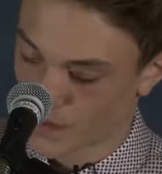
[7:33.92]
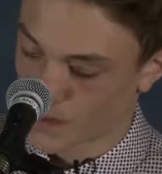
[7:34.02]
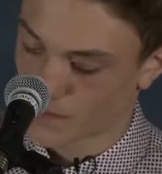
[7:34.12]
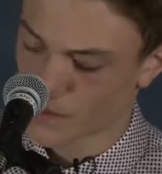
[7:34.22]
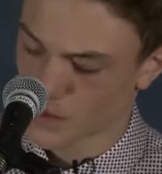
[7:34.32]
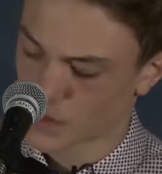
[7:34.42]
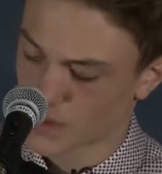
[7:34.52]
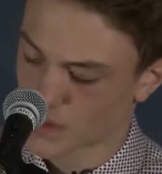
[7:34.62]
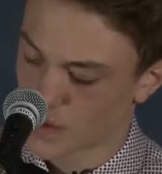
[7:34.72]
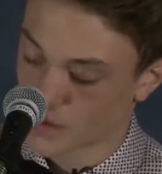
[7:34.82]
The first one
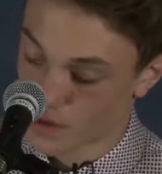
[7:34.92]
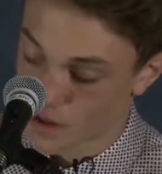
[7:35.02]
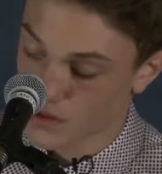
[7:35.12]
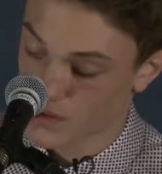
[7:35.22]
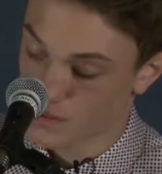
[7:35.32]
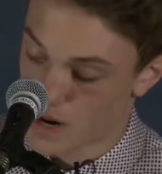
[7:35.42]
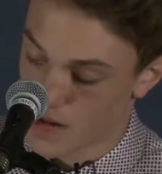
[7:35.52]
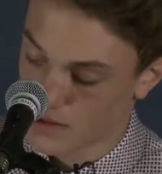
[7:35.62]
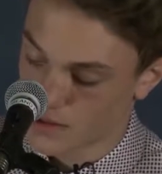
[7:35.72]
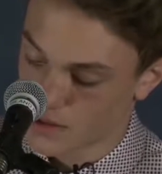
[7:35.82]
is called the conscious
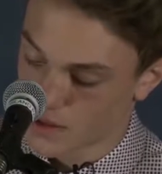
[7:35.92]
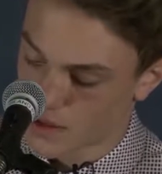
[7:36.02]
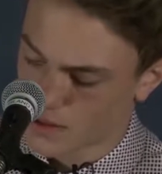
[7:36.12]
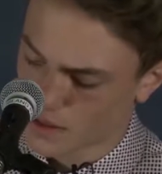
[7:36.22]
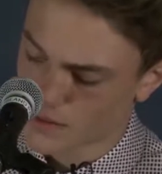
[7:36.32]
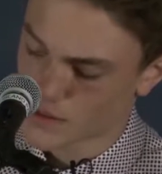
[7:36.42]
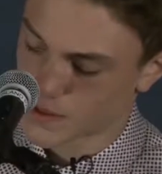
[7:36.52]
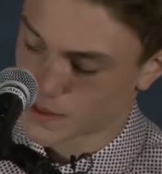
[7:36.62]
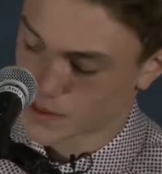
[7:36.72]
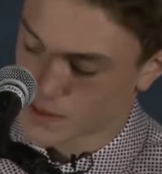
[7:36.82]
mind, and the other is
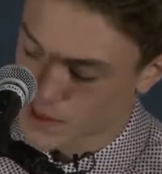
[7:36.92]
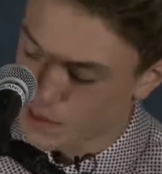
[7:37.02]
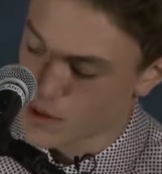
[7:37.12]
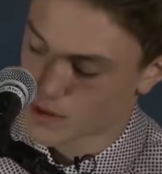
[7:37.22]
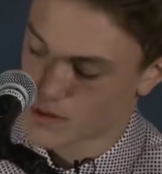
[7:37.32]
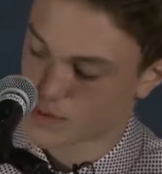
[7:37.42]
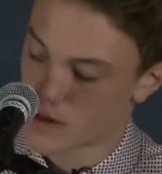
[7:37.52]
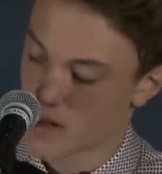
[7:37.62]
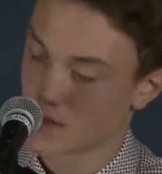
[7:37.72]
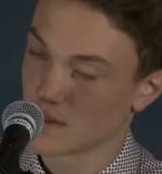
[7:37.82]
the subconscious
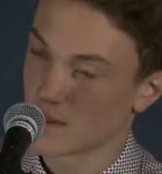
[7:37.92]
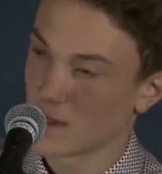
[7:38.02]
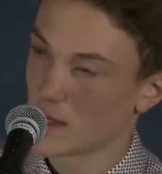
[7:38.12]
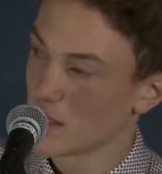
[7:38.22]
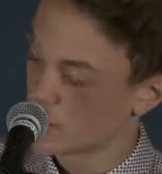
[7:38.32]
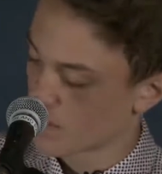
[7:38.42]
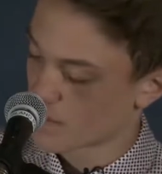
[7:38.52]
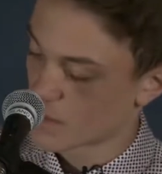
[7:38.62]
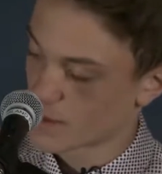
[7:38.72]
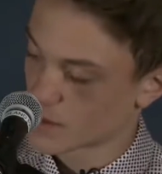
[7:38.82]
mind, each
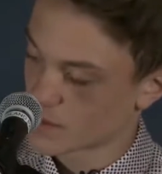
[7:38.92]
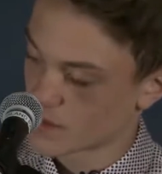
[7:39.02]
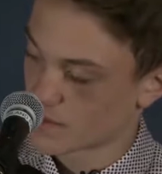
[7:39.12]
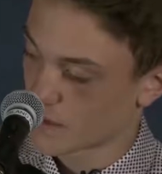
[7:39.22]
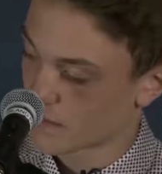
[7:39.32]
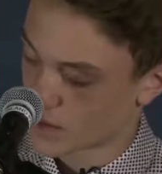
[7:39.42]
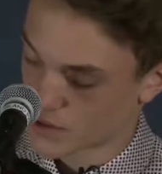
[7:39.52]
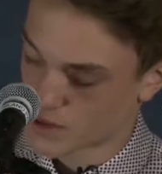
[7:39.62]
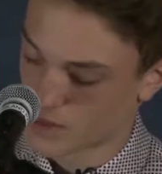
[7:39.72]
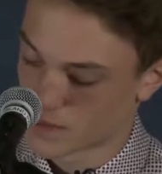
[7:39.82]
performing specific
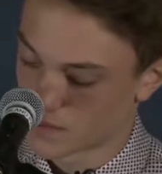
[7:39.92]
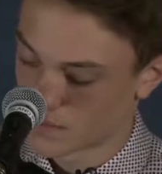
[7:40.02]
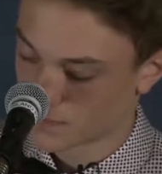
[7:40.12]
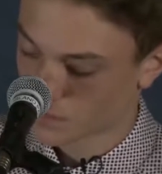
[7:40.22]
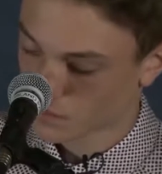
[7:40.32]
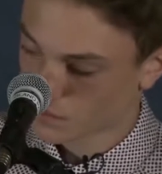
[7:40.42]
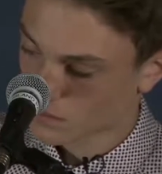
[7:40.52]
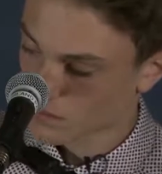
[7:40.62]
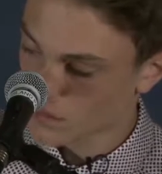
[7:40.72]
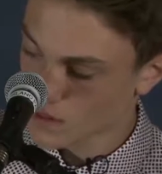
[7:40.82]
functions.
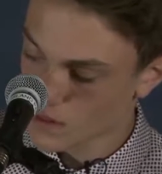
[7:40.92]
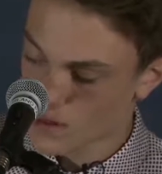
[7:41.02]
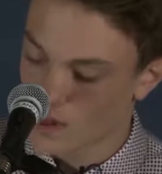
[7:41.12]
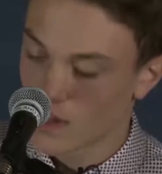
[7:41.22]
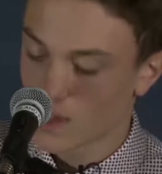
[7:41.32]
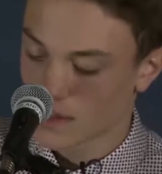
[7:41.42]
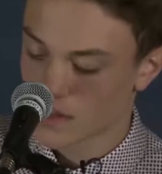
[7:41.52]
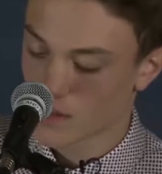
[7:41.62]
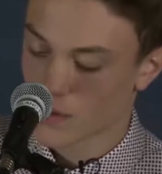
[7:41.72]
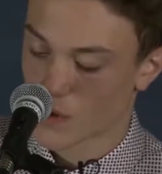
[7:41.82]
Let's
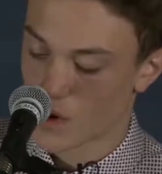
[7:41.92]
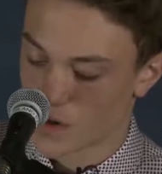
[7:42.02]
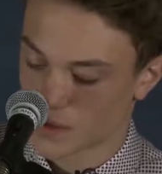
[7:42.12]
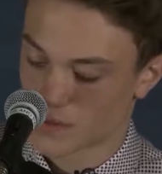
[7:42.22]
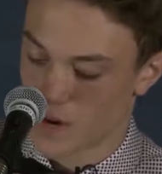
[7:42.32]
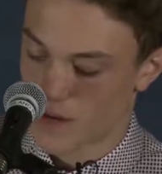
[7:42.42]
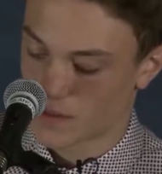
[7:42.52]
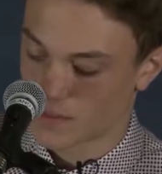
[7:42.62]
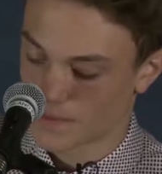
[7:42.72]
start with the conscious mind.